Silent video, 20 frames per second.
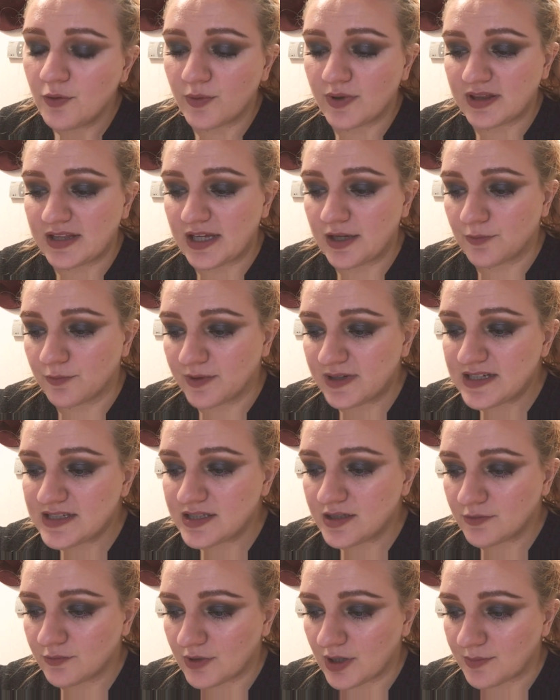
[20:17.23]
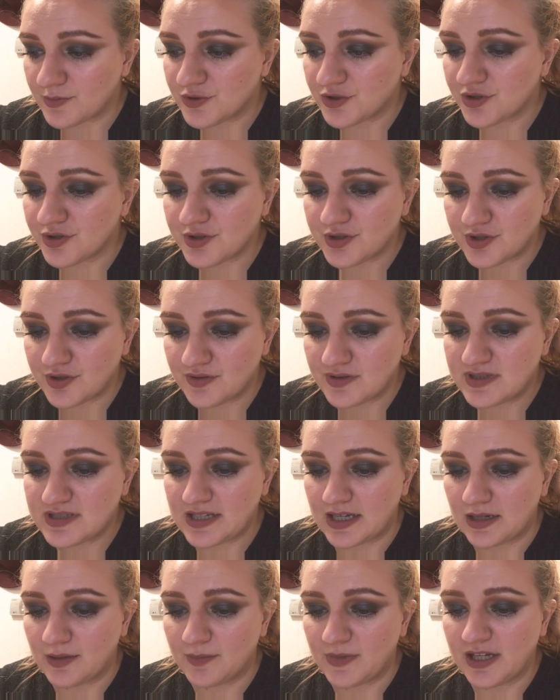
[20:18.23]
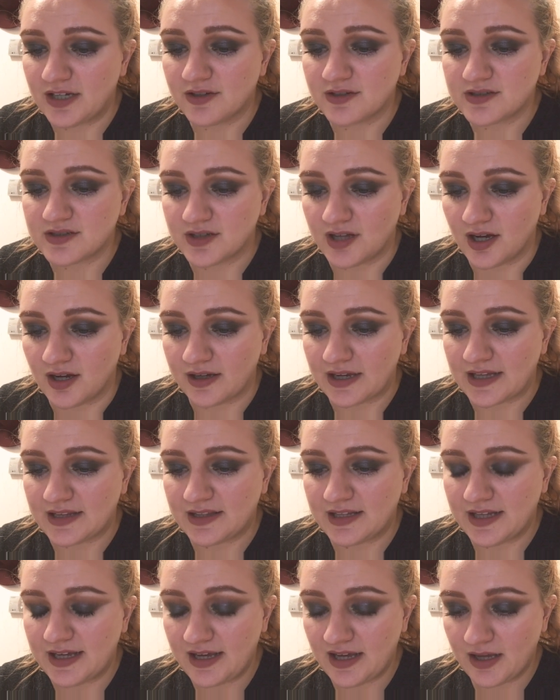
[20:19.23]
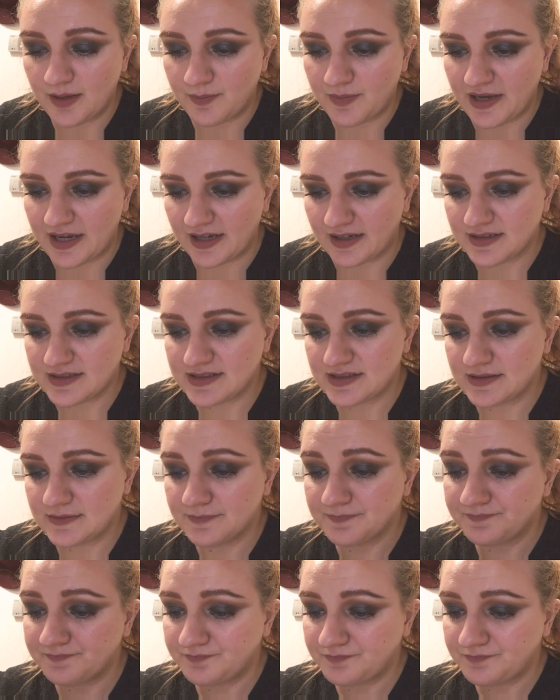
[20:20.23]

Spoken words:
with a recent rupture 2 centimeters long at the apex.